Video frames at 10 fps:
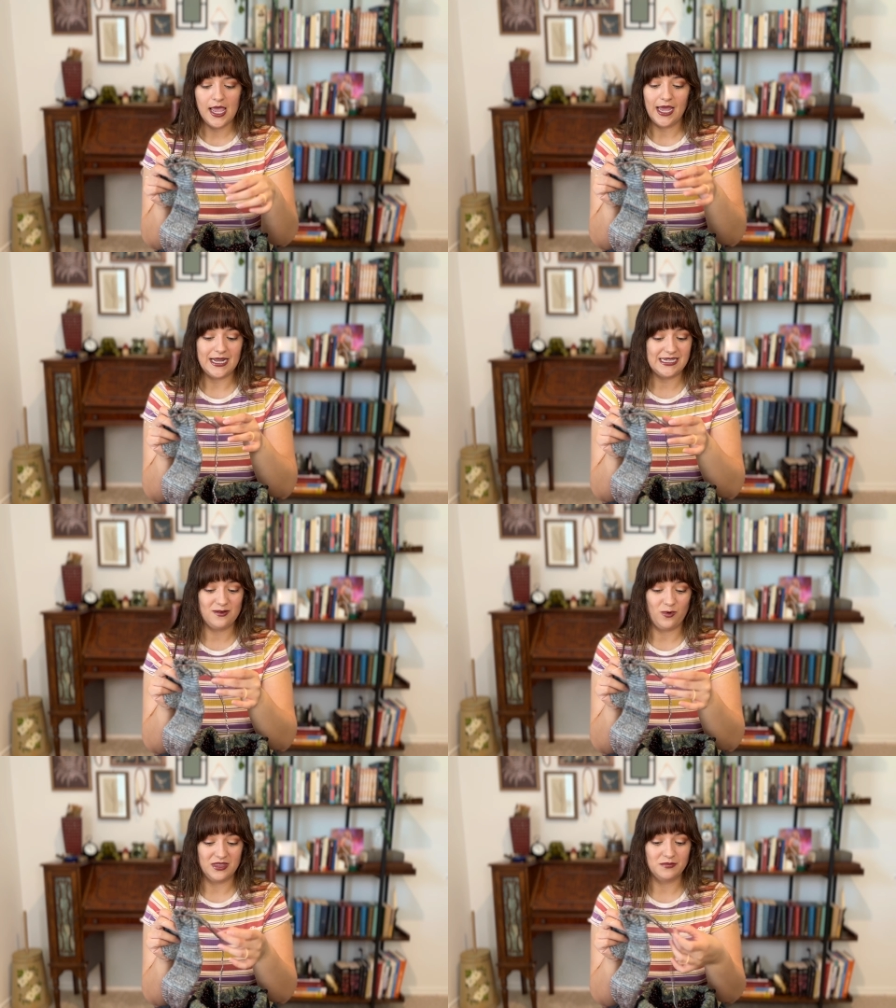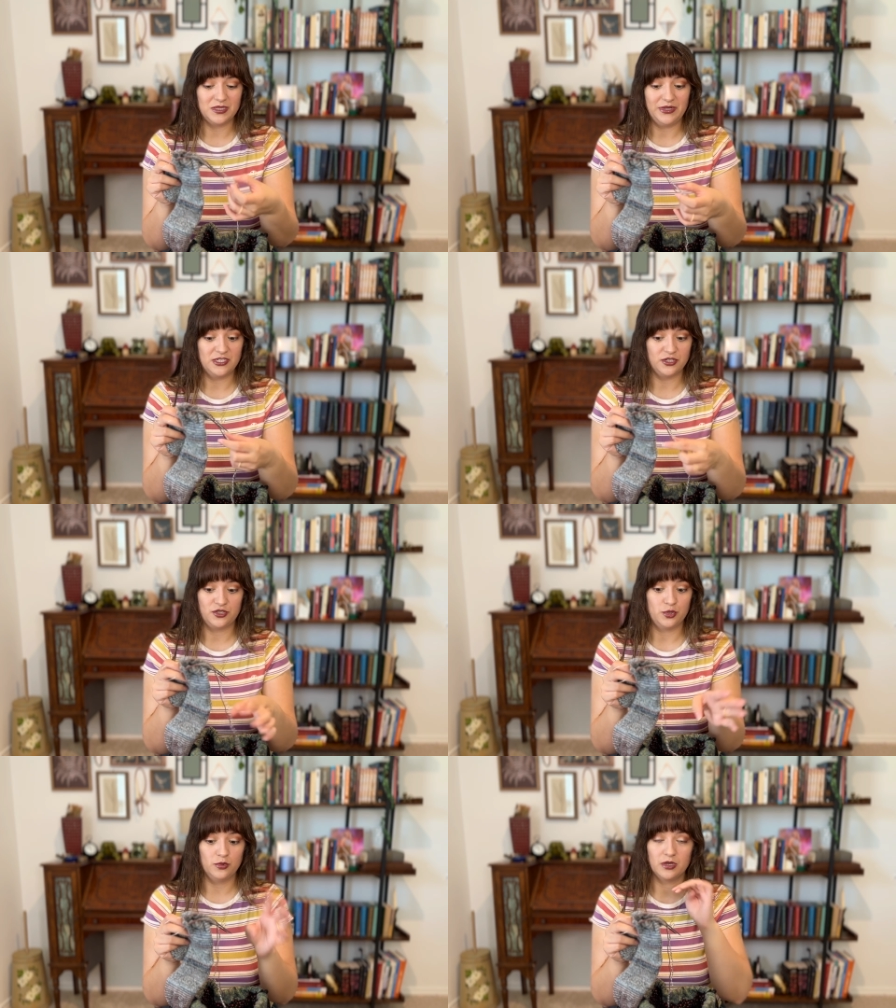and I didn't want them to be just
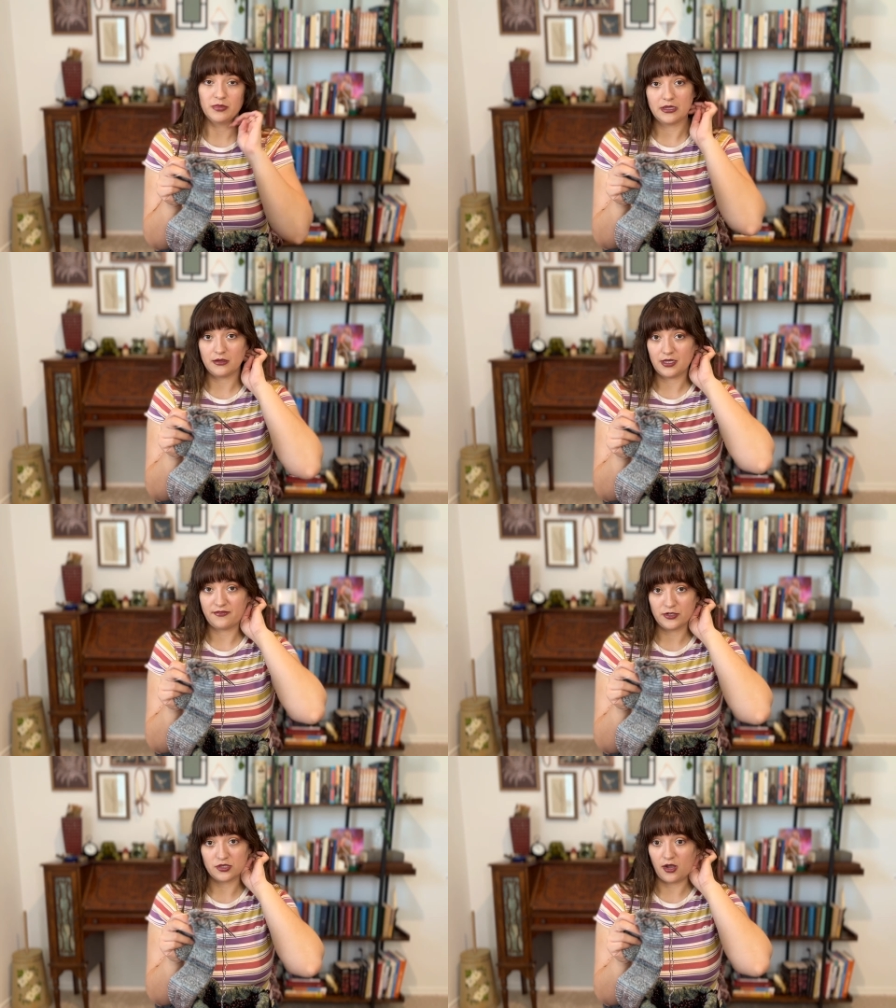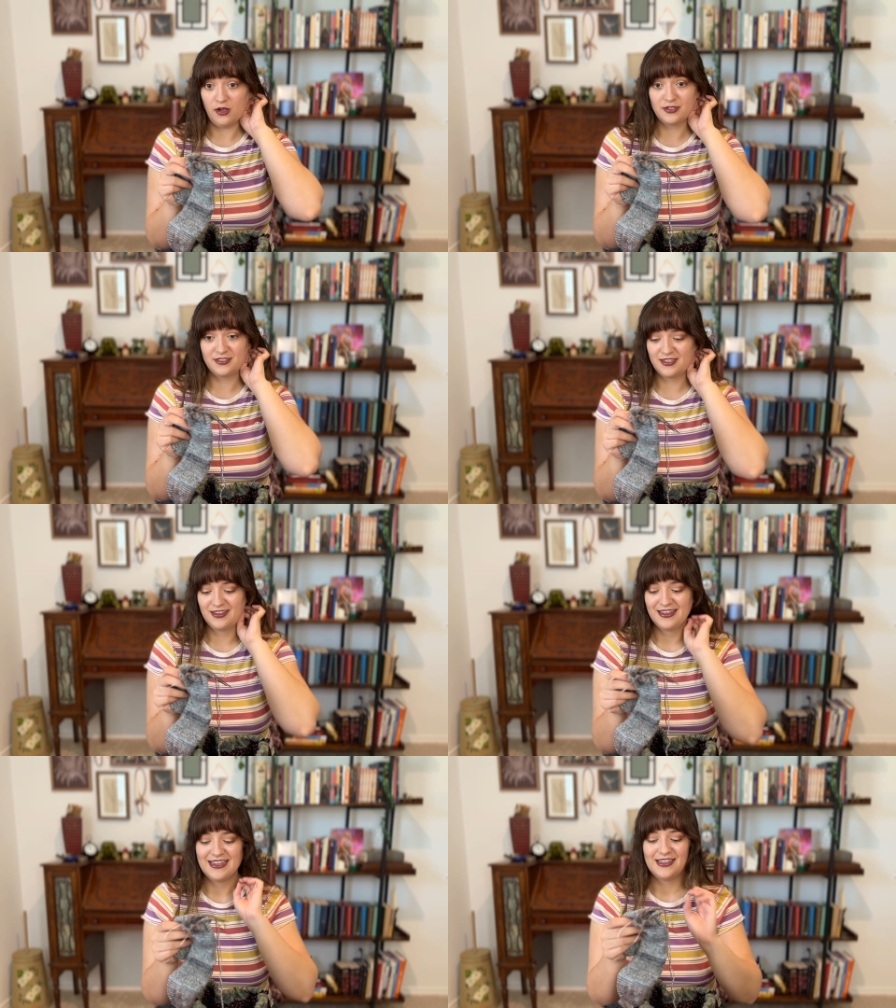2 completely different socks,
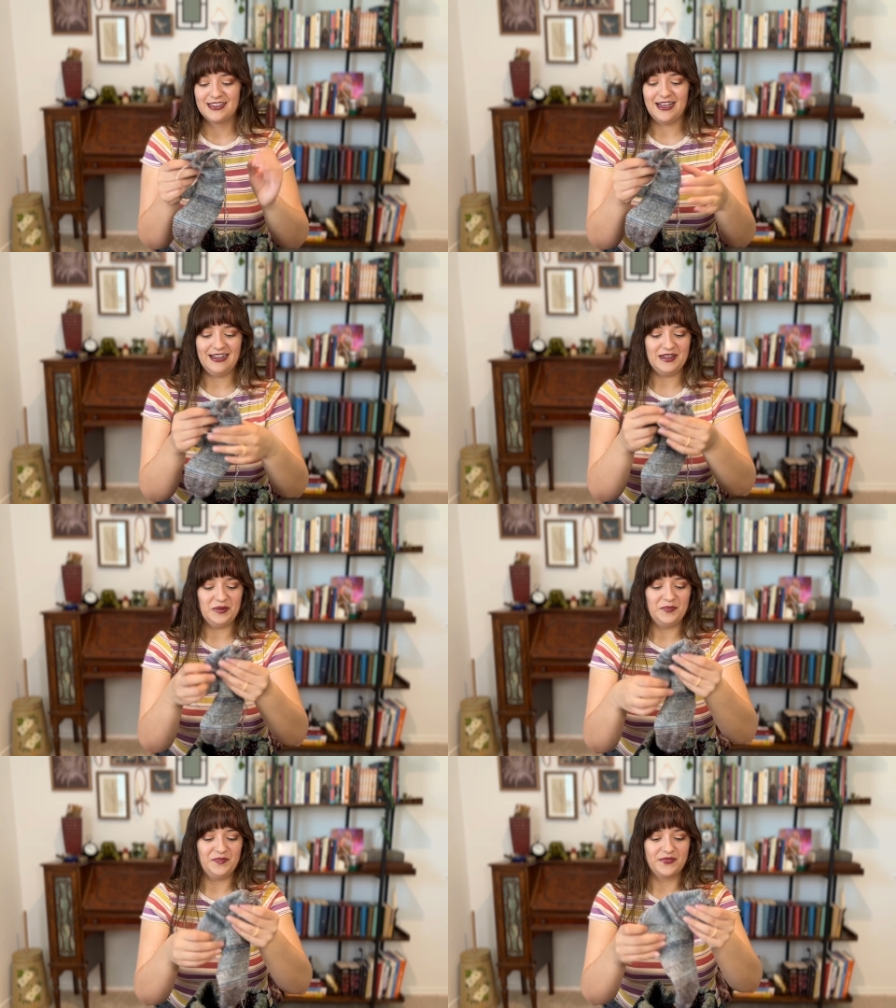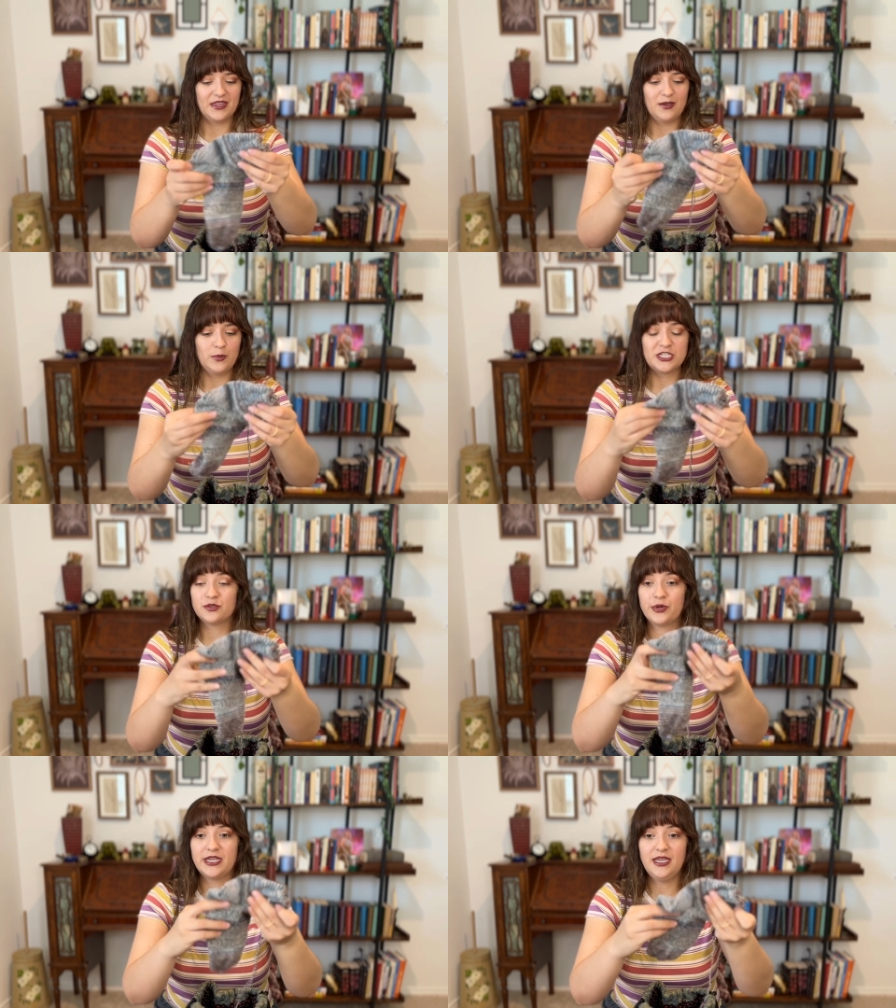which
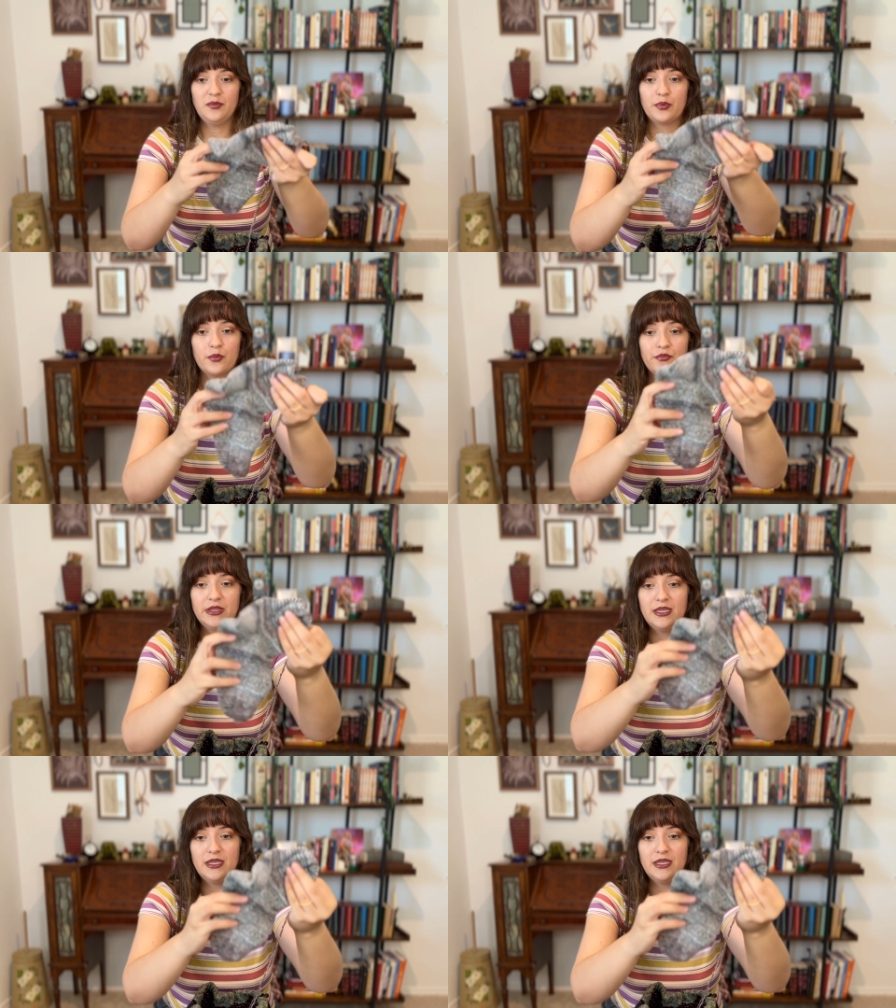is working up really